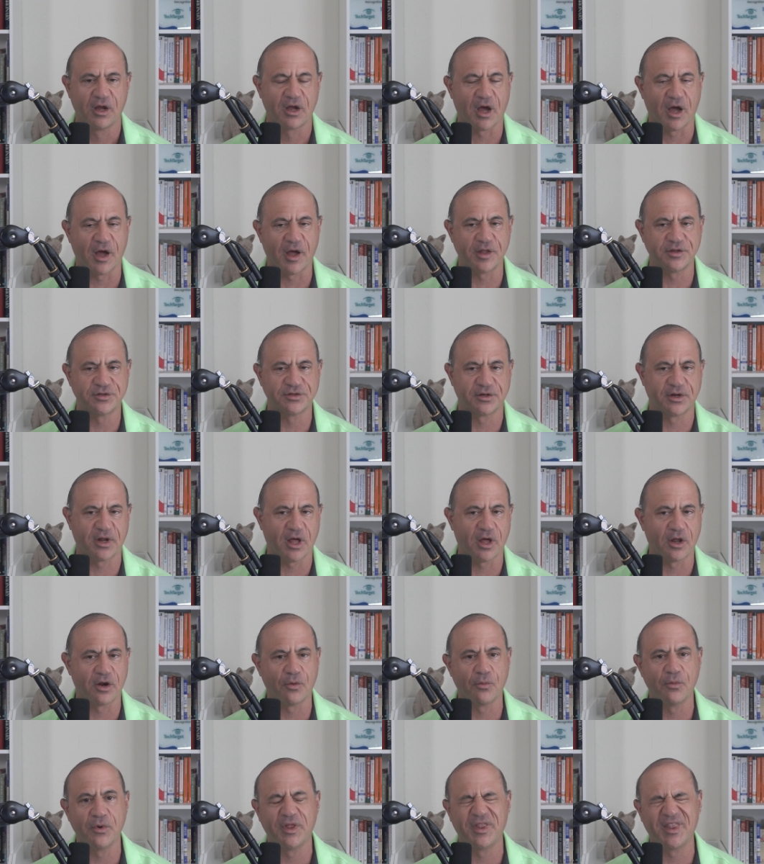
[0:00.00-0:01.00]
guides on
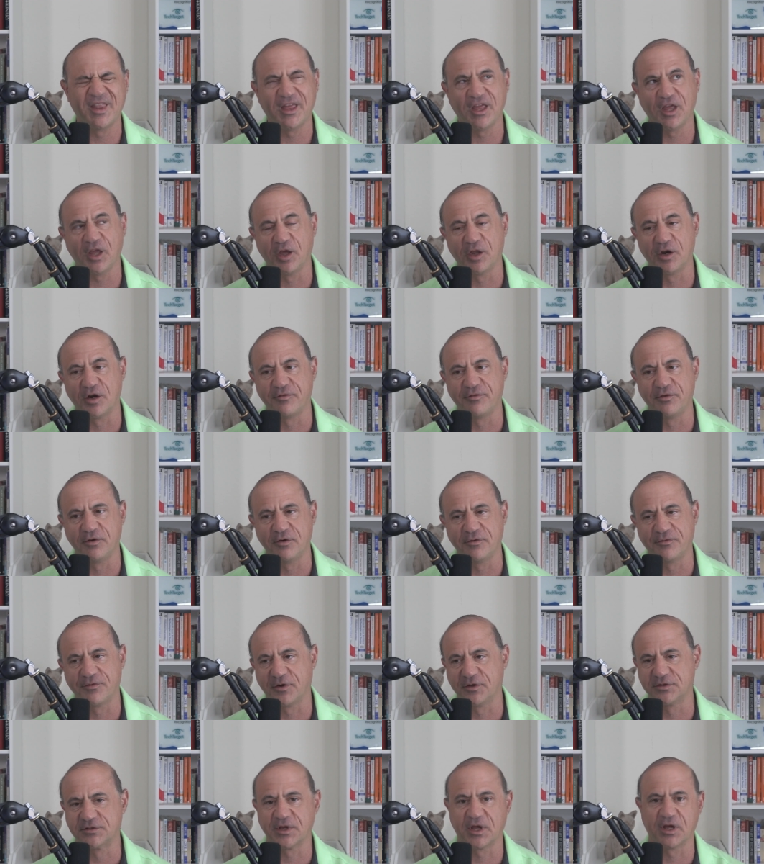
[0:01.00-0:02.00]
how to win the interview
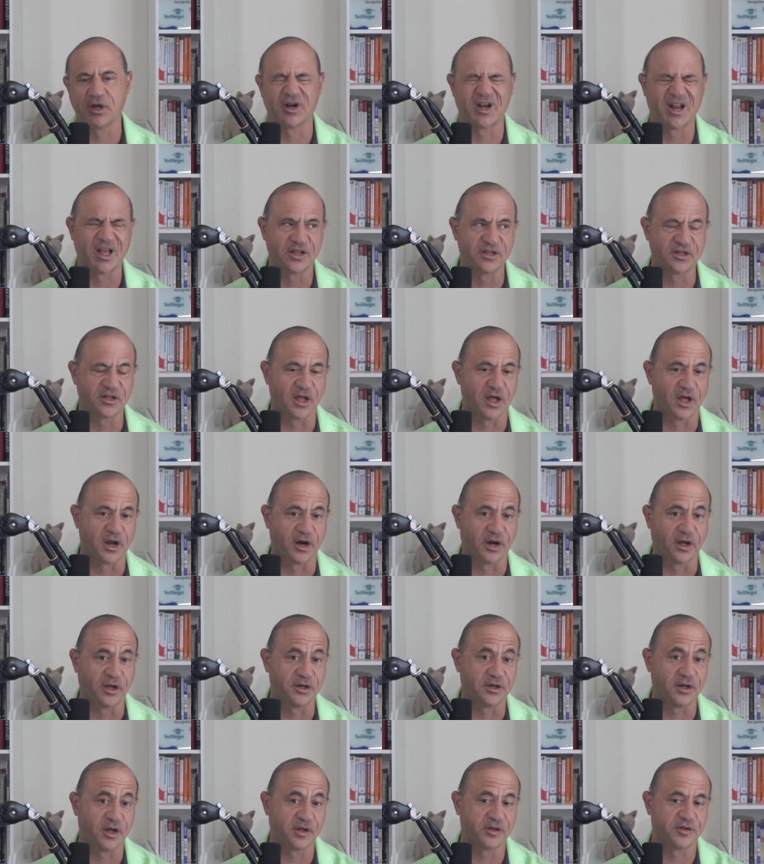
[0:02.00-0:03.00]
for, say, your next cloud
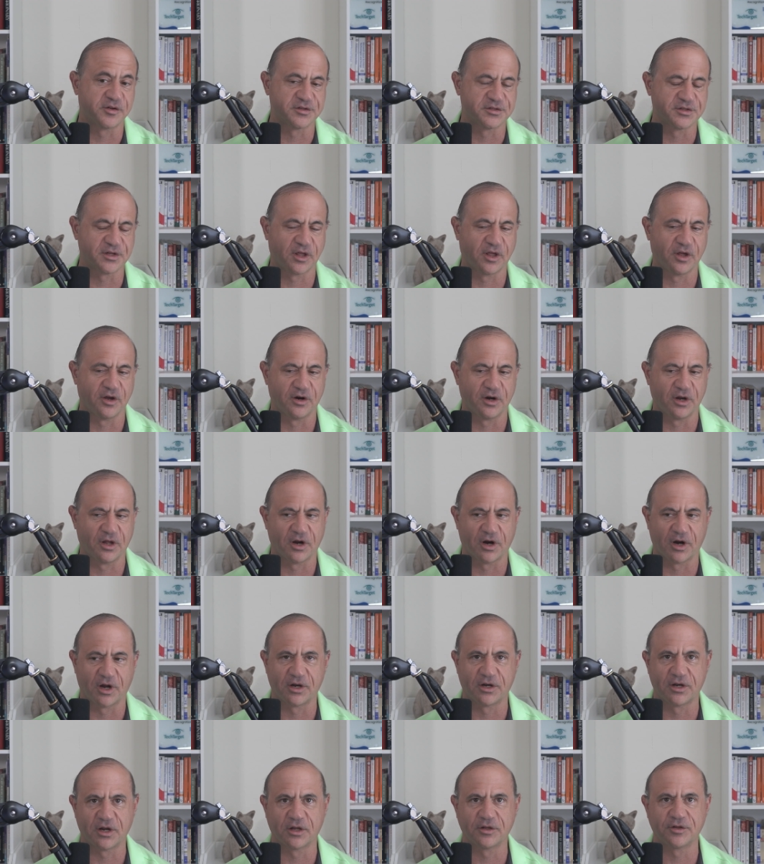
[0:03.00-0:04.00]
architect, your security
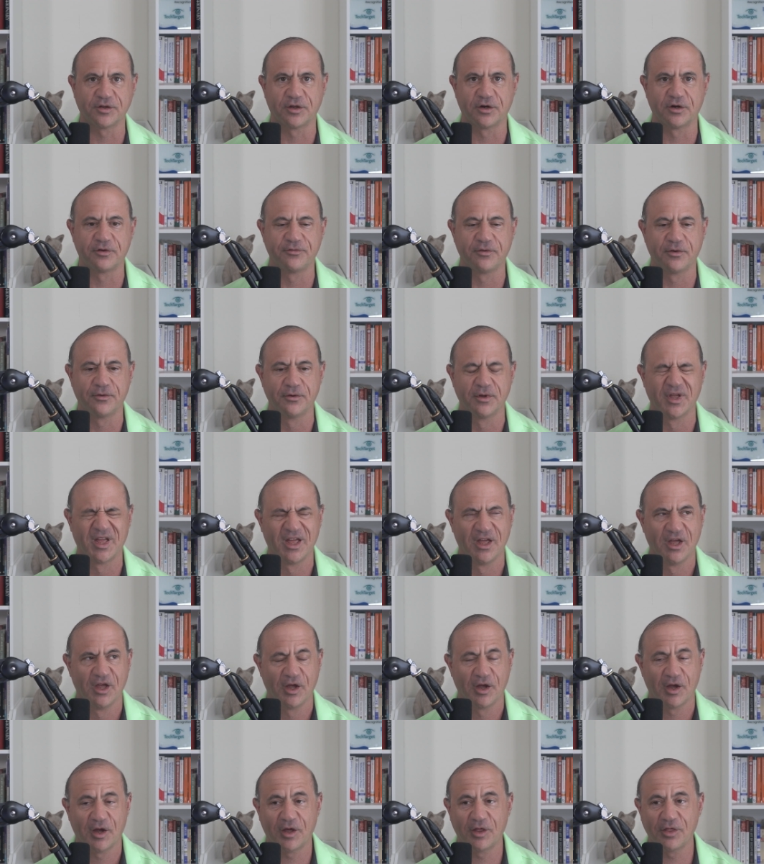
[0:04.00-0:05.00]
architect interview,
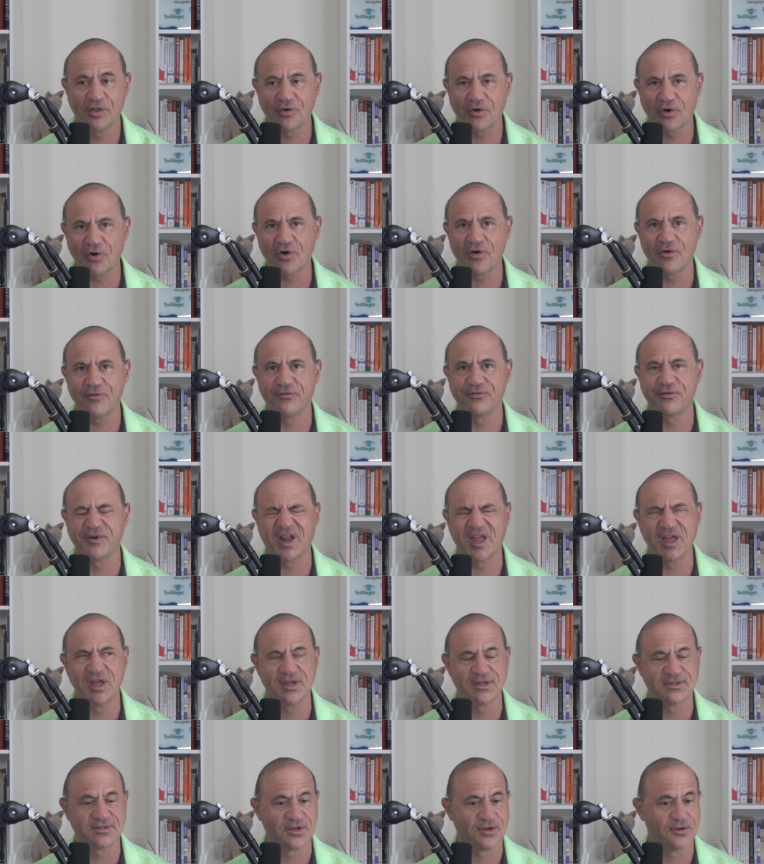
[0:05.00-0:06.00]
and they're all free.